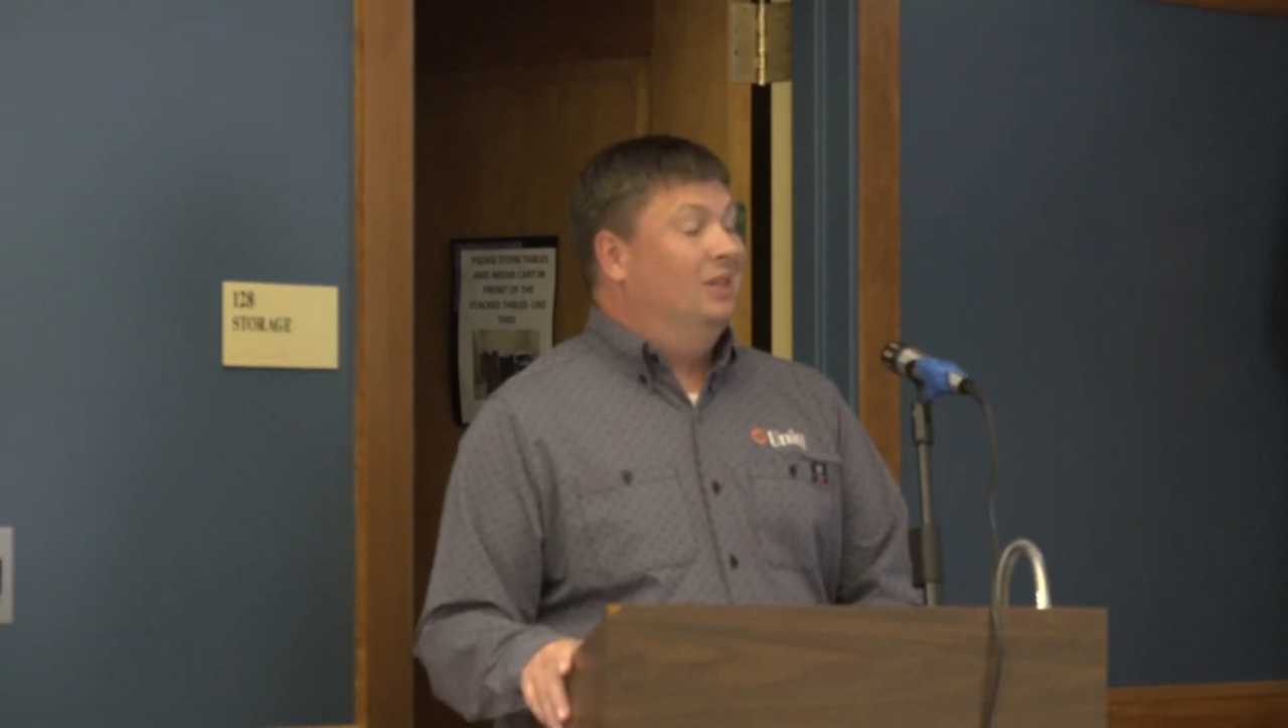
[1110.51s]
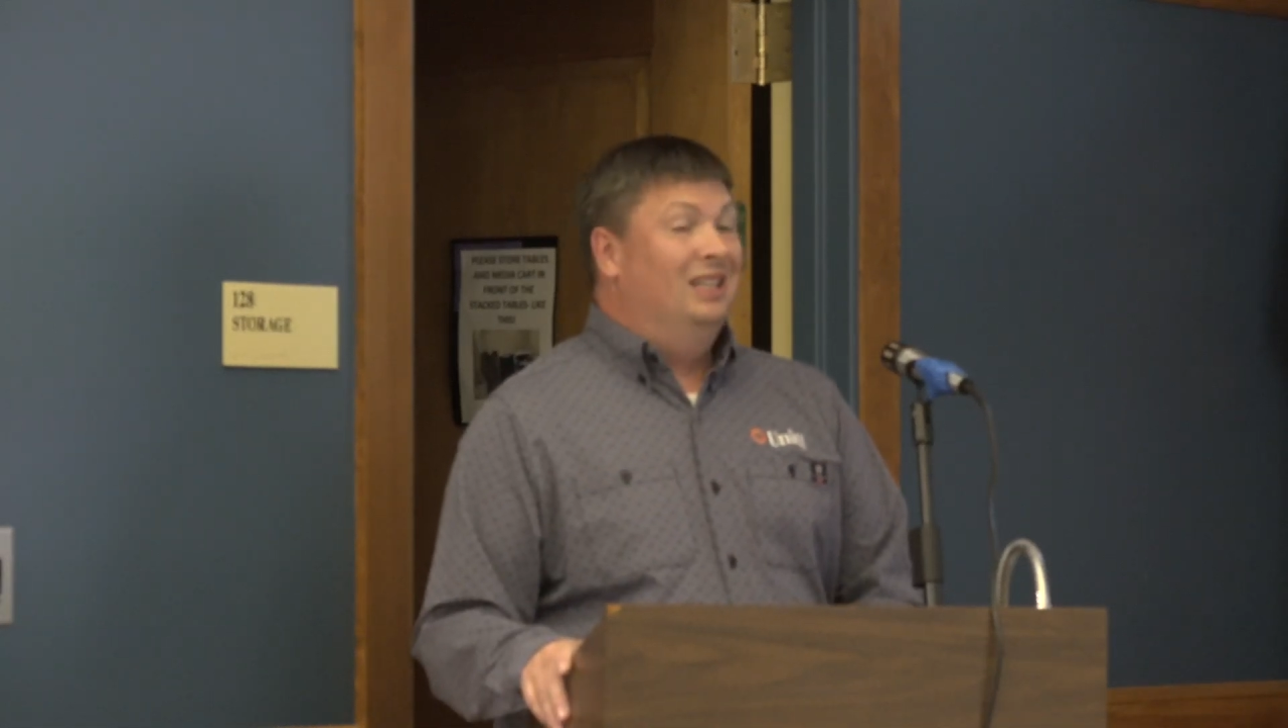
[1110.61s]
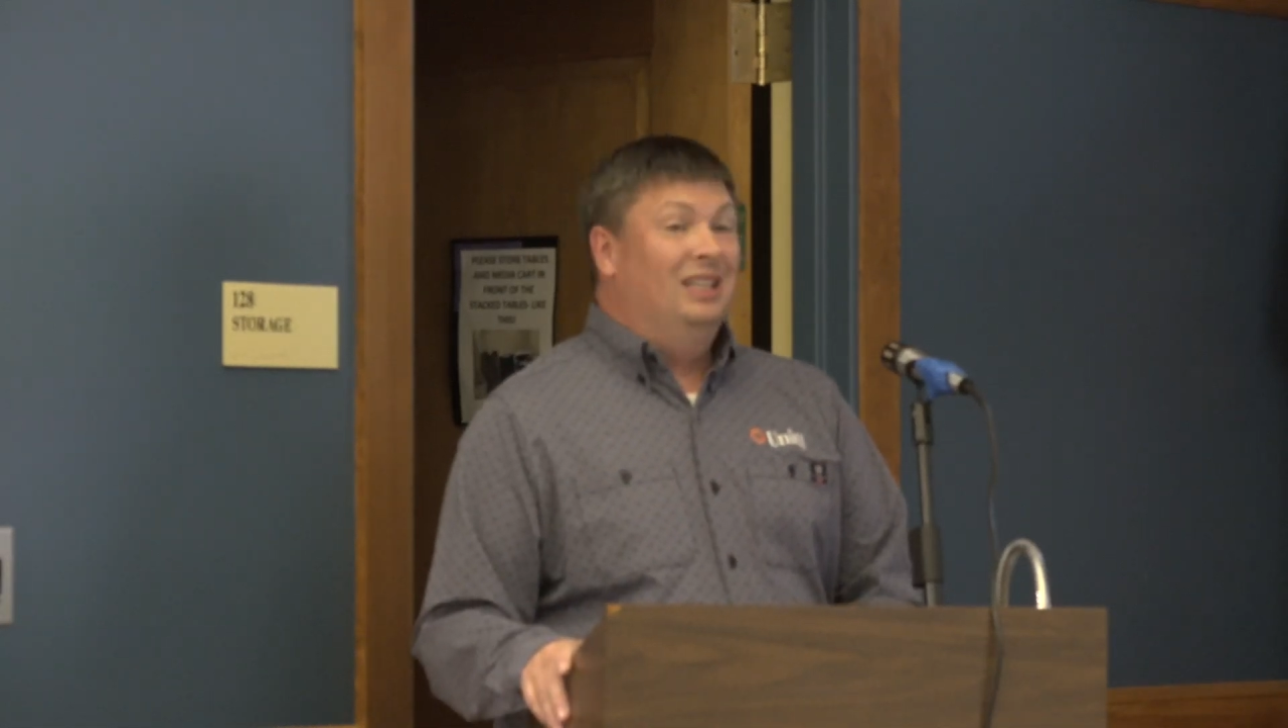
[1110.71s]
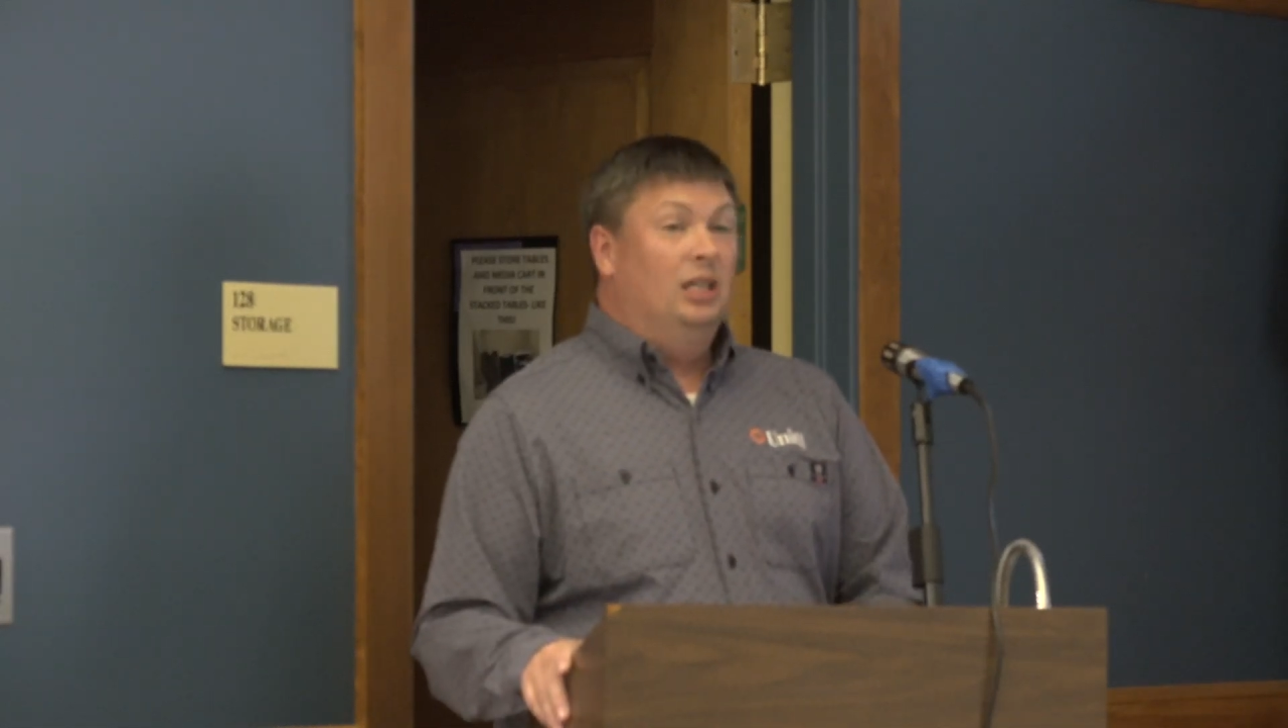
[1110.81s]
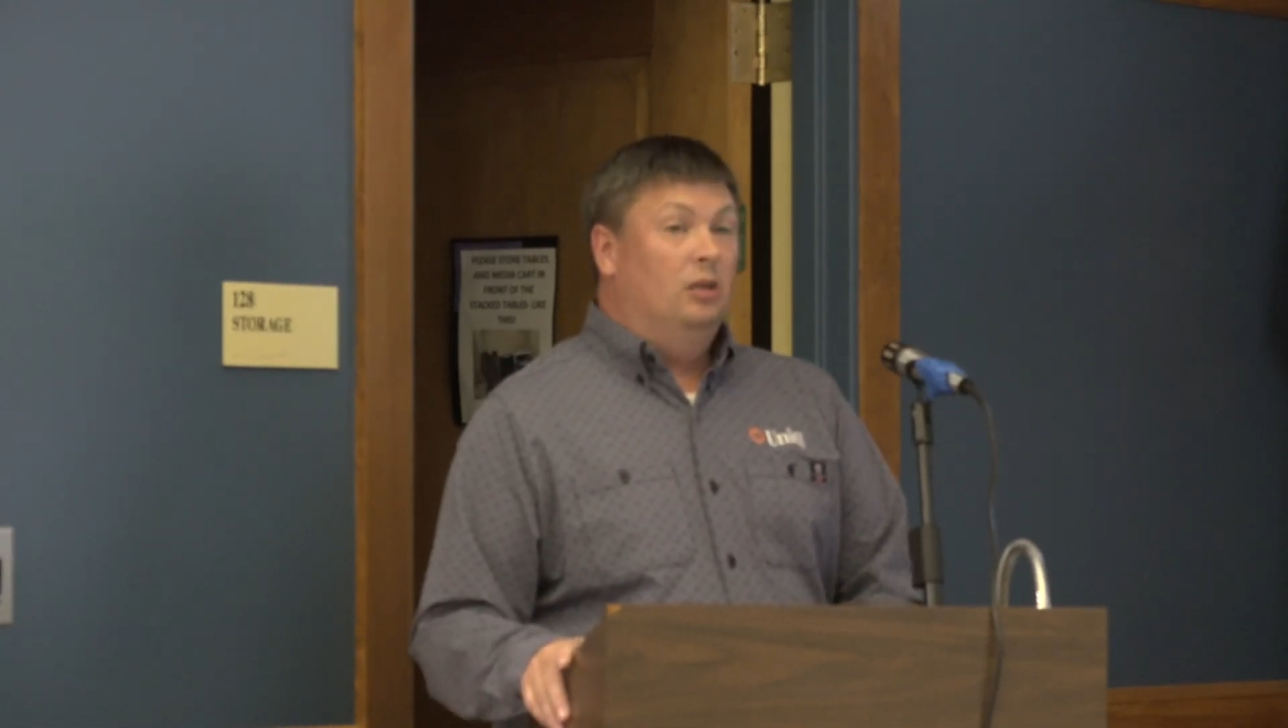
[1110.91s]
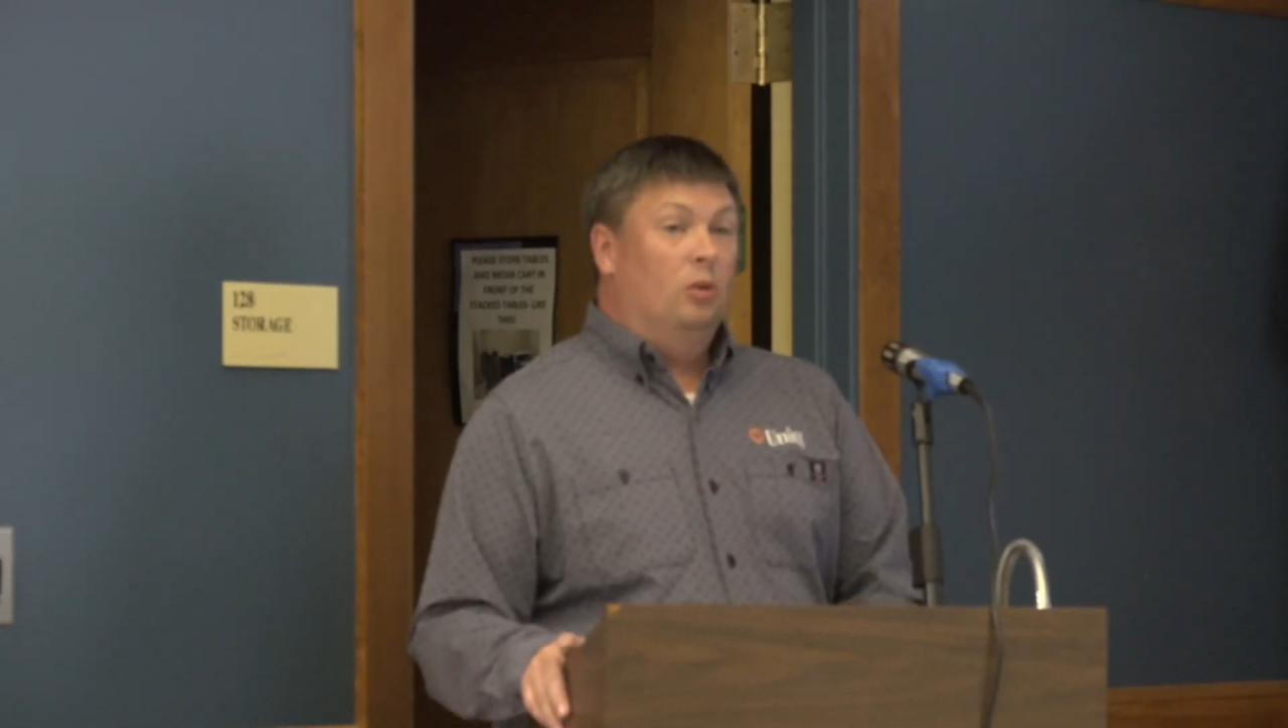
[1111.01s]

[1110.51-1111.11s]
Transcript: Any